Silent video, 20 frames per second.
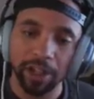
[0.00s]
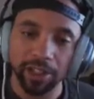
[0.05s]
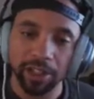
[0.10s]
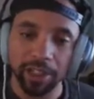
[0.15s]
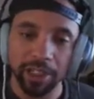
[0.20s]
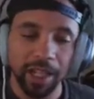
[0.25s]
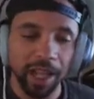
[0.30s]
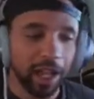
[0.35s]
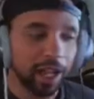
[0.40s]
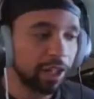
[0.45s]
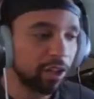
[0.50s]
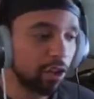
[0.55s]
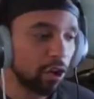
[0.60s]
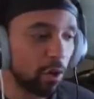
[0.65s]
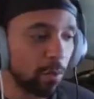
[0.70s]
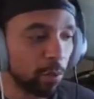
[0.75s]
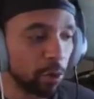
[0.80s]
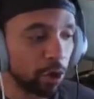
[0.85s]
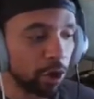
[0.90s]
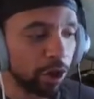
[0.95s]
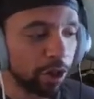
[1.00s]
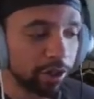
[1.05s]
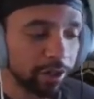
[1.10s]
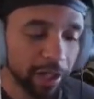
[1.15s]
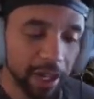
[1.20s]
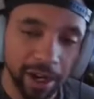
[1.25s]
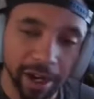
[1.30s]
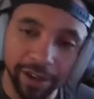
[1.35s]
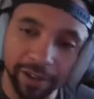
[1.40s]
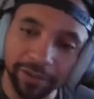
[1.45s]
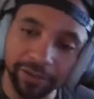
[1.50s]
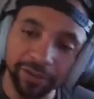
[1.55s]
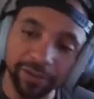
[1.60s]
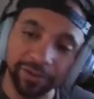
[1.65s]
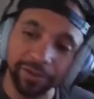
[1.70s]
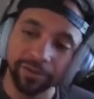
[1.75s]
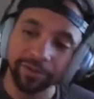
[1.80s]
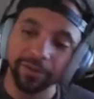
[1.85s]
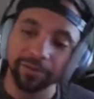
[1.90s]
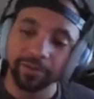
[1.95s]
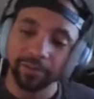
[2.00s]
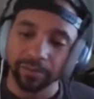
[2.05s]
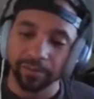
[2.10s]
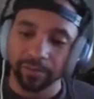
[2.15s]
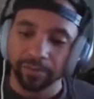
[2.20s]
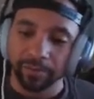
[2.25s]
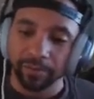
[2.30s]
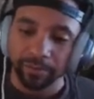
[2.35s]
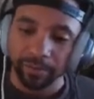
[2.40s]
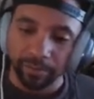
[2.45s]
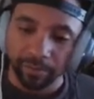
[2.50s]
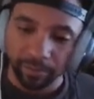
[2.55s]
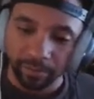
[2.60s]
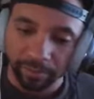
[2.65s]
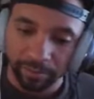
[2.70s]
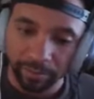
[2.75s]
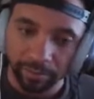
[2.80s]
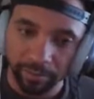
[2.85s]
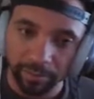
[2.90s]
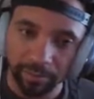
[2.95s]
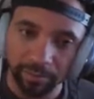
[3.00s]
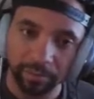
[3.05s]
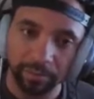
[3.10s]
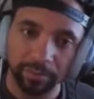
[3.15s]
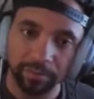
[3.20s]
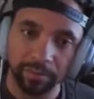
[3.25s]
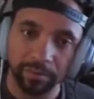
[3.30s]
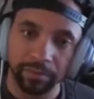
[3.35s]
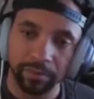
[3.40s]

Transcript: I should like a normal girl now. What time is it, honey? about